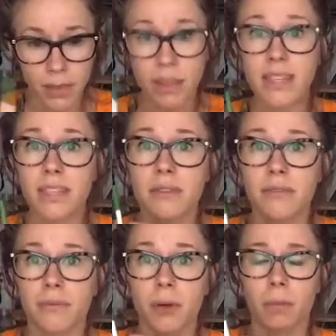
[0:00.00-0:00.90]
list
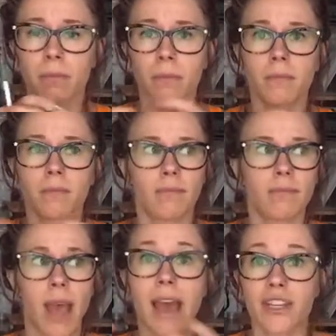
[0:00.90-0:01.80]
of
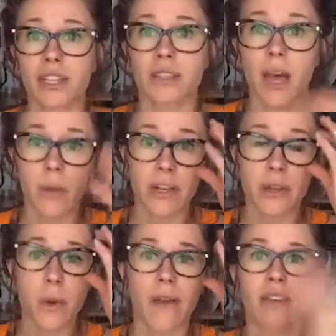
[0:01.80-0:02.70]
actions that we
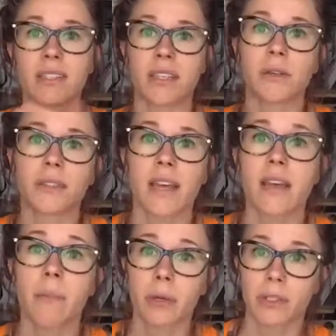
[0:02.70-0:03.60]
do every single day
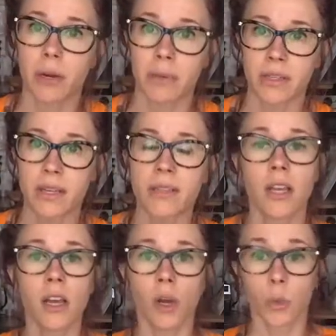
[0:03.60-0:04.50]
that build our business,
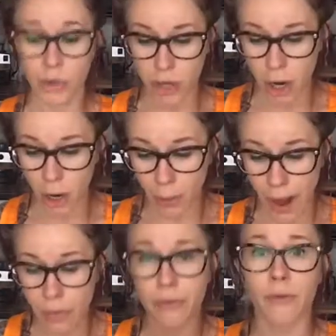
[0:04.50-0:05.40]
which are
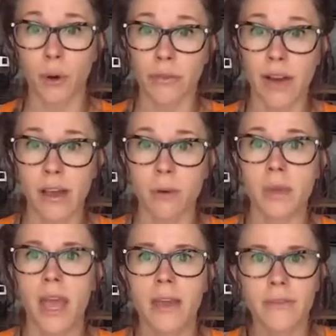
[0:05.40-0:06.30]
around the 4 vital
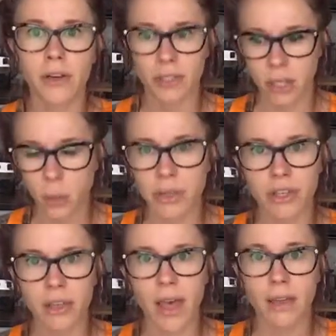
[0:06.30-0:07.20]
behaviors, you know, which
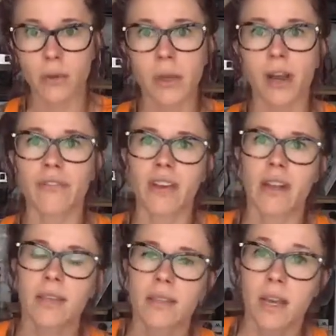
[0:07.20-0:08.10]
are like doing our
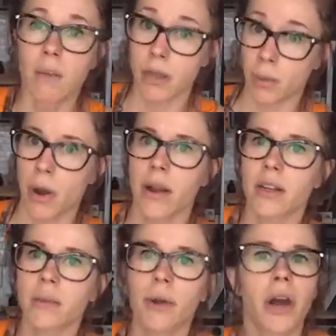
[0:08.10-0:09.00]
fitness, being a product
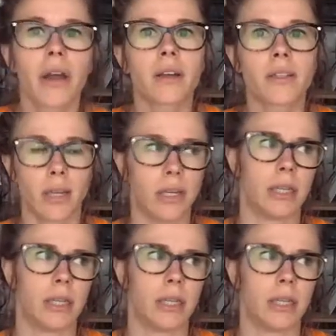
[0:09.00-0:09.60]
of the product,